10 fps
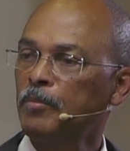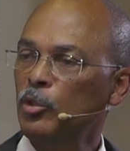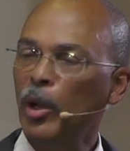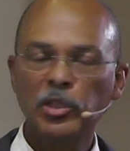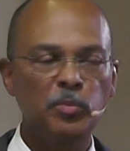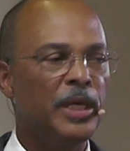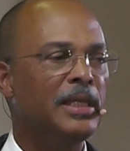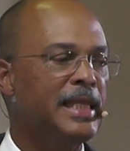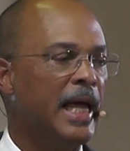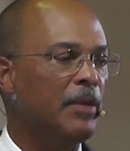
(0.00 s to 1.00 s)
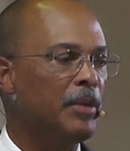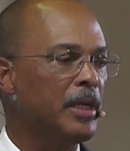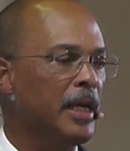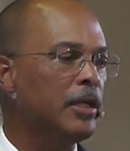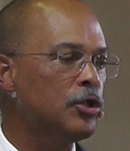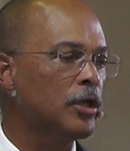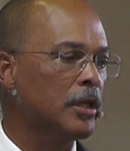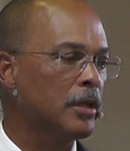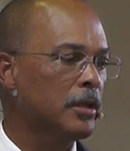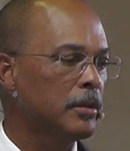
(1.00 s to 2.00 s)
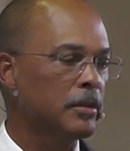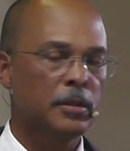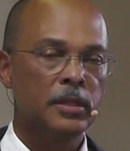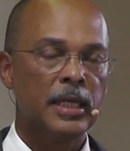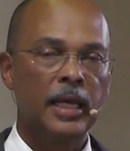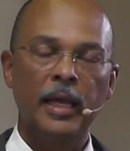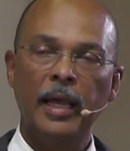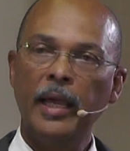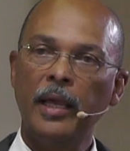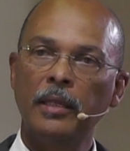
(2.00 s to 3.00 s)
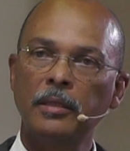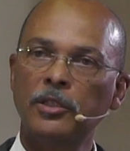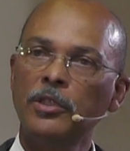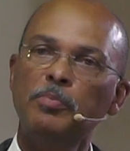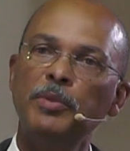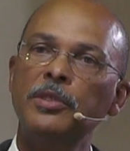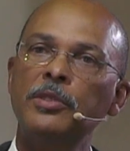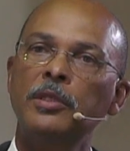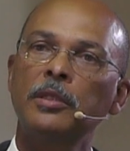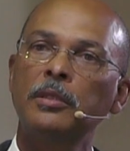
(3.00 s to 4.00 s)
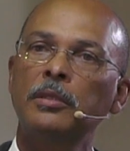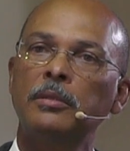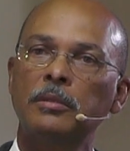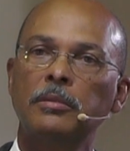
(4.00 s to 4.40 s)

Do I spend time in nature and just be still